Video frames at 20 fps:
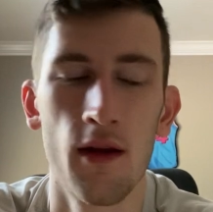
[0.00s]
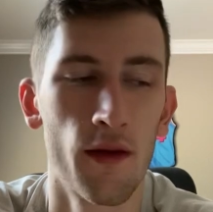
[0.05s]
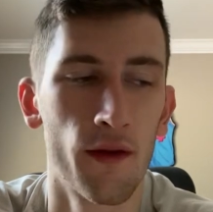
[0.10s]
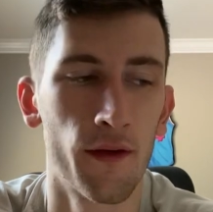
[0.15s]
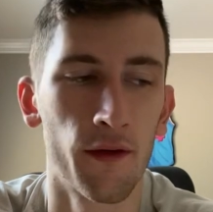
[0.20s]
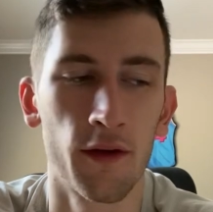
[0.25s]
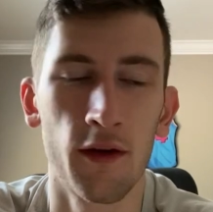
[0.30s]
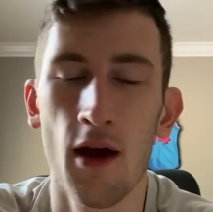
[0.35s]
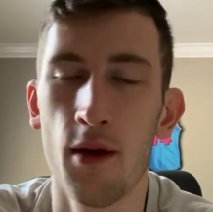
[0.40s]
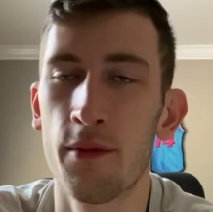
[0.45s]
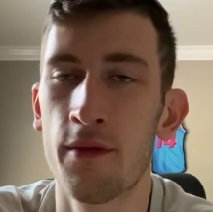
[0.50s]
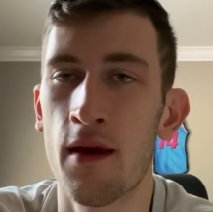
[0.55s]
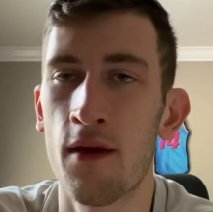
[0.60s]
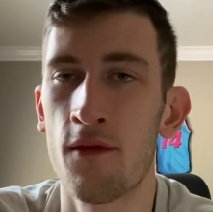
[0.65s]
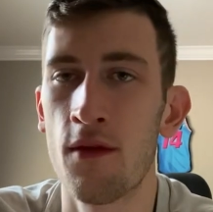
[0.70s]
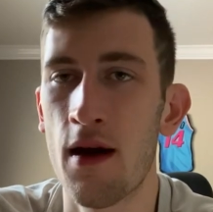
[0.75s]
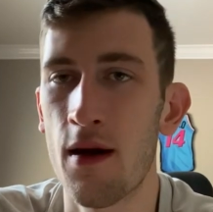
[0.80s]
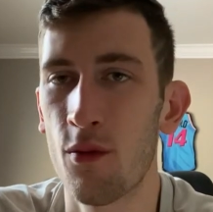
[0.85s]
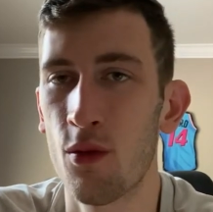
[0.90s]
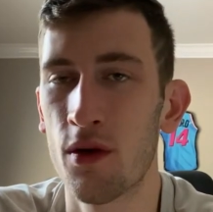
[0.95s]
The Cubs have
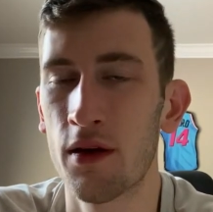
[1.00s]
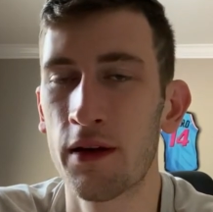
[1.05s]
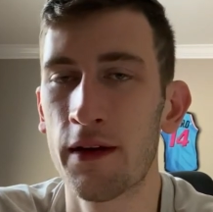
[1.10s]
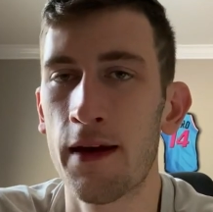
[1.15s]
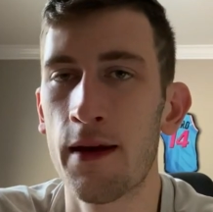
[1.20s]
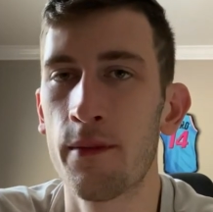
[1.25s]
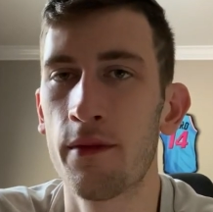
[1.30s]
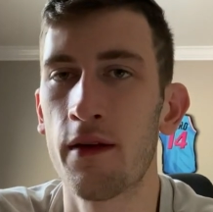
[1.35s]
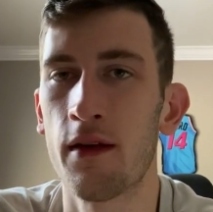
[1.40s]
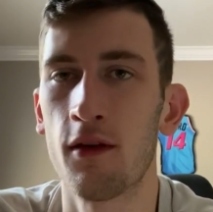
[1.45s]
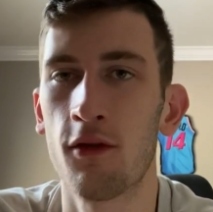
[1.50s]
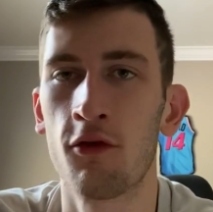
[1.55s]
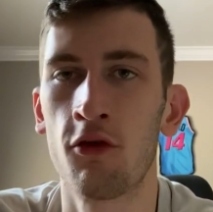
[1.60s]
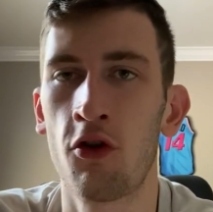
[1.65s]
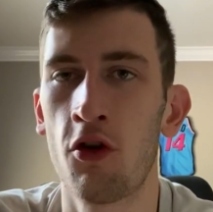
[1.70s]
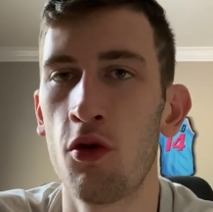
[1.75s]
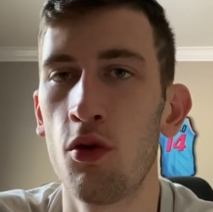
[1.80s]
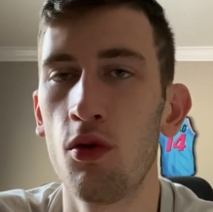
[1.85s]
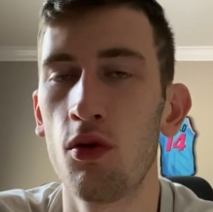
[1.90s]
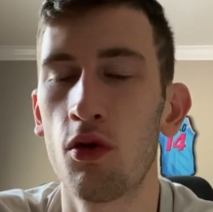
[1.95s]
not won a game since
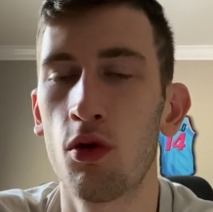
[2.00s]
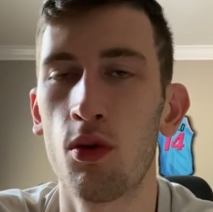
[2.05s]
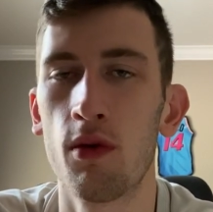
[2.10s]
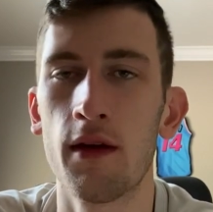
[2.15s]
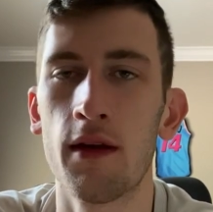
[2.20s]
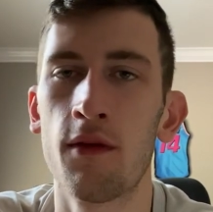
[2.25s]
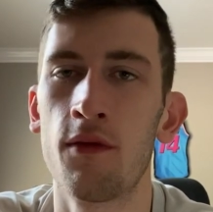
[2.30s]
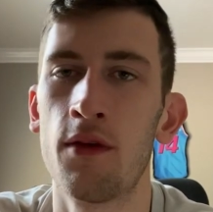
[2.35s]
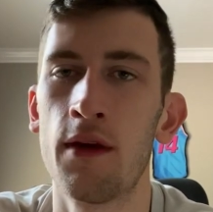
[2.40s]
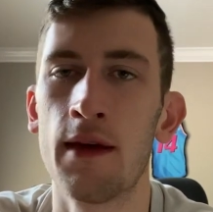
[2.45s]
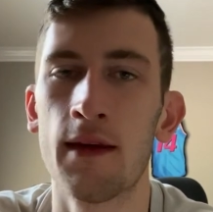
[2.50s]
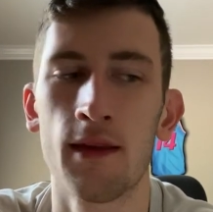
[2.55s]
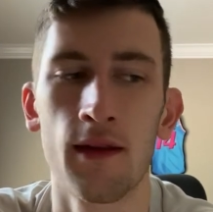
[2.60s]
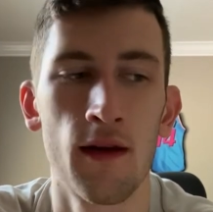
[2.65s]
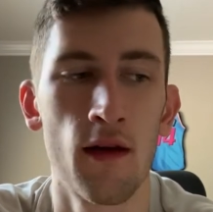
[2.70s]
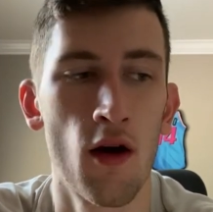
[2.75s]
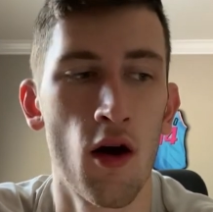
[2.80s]
June 25th